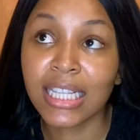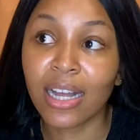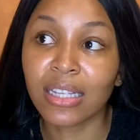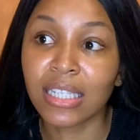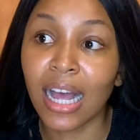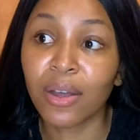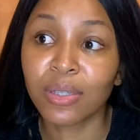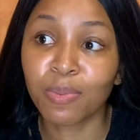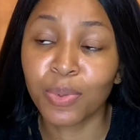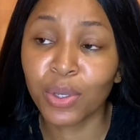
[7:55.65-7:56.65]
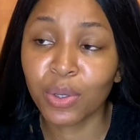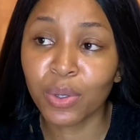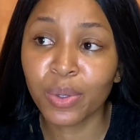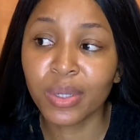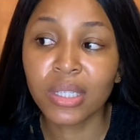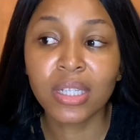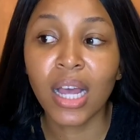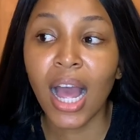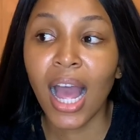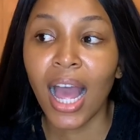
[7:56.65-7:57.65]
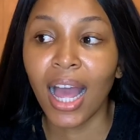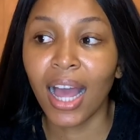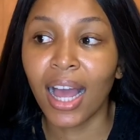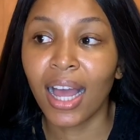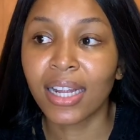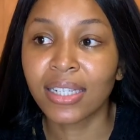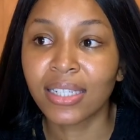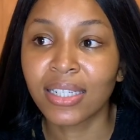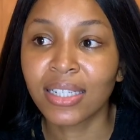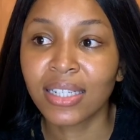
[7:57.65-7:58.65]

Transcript: That was how I was abused, and